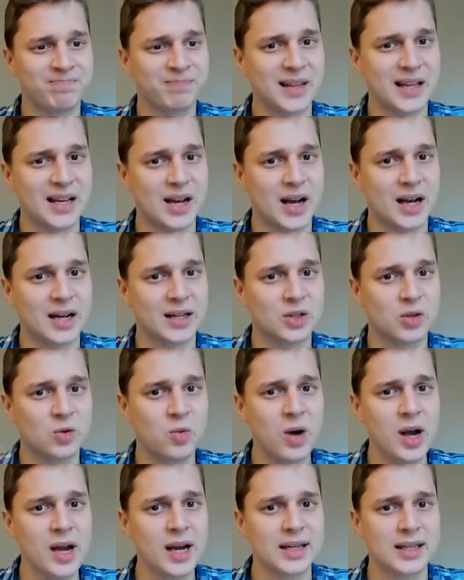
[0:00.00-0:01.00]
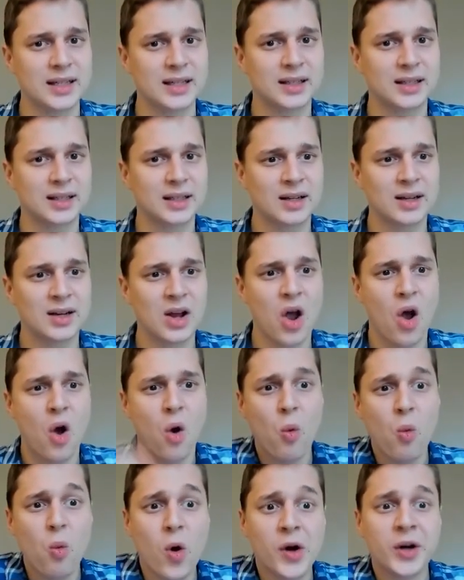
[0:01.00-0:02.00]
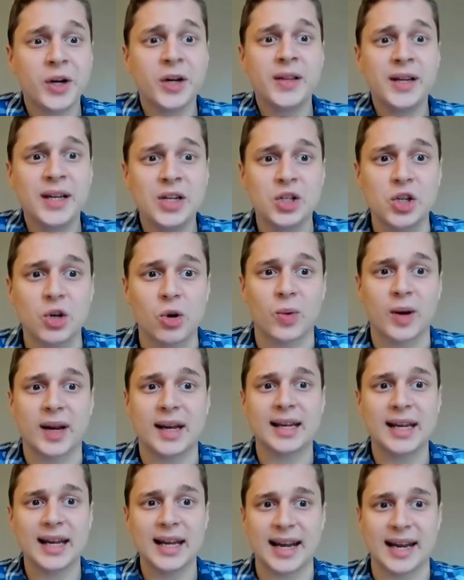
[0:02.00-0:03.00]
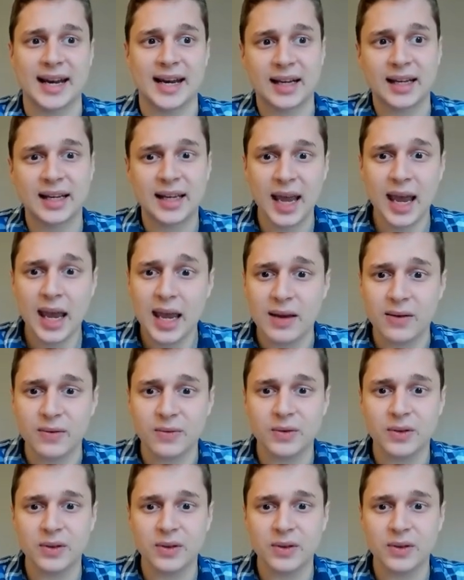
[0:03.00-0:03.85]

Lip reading: Not quite. What are they doing in a cave?